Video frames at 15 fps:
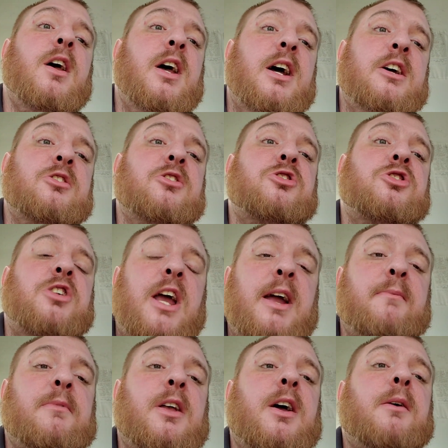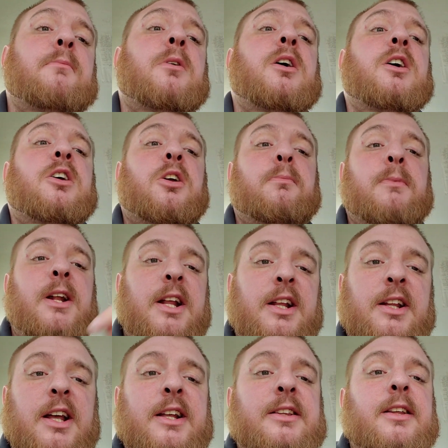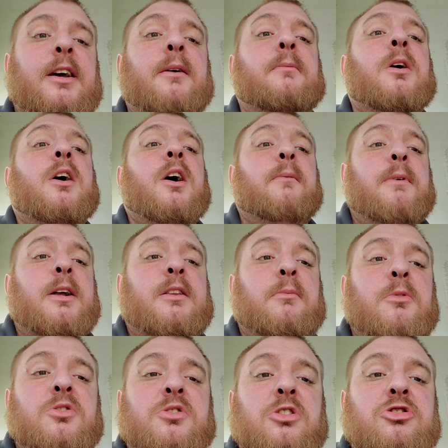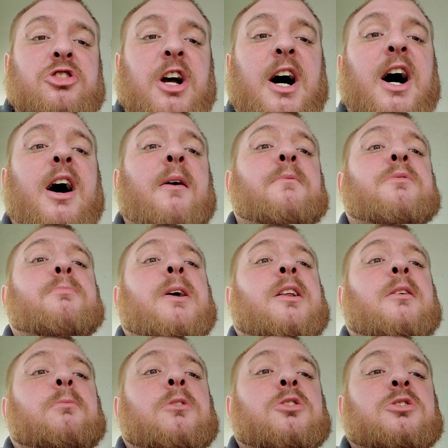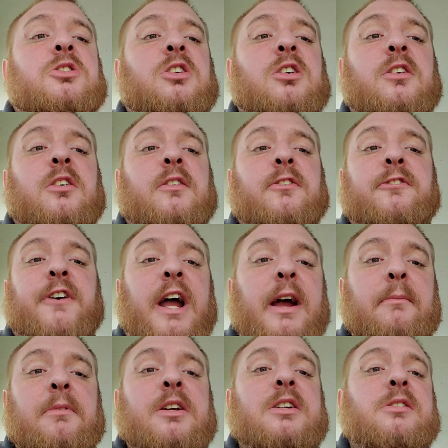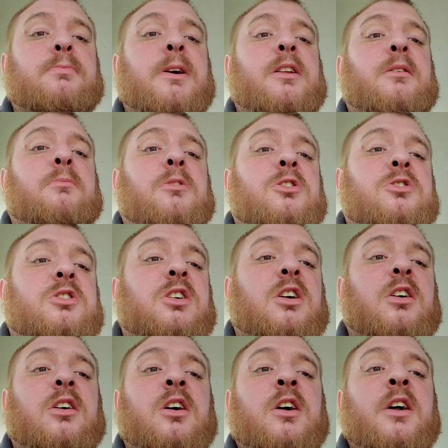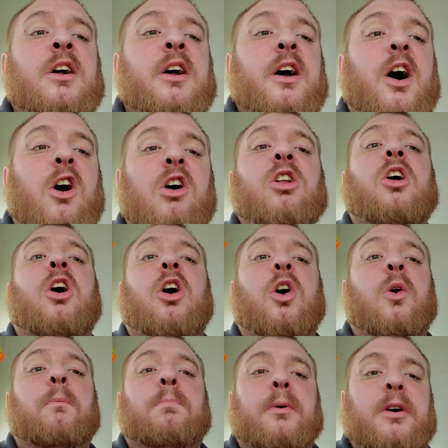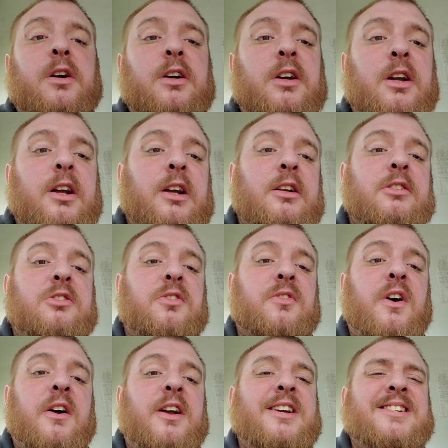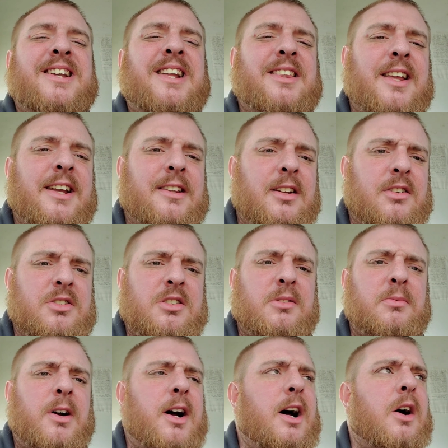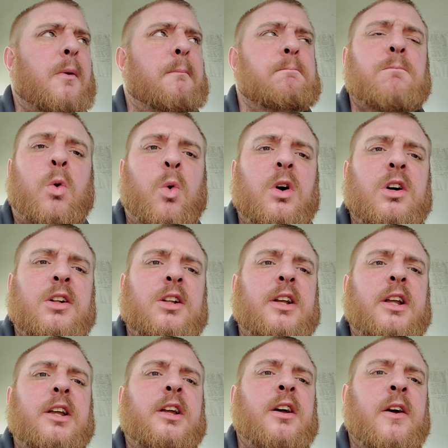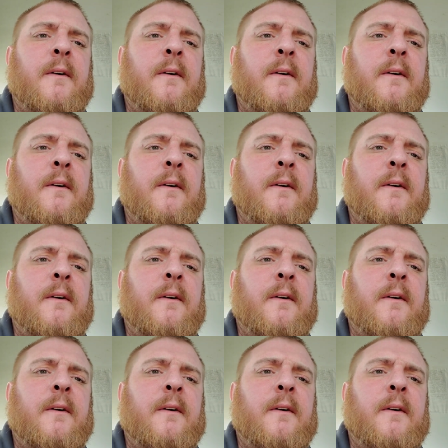Is to shame them, humiliate them, make them lose their jobs, make them lose their families, make them lose their all hope and survive because they think they're somehow morally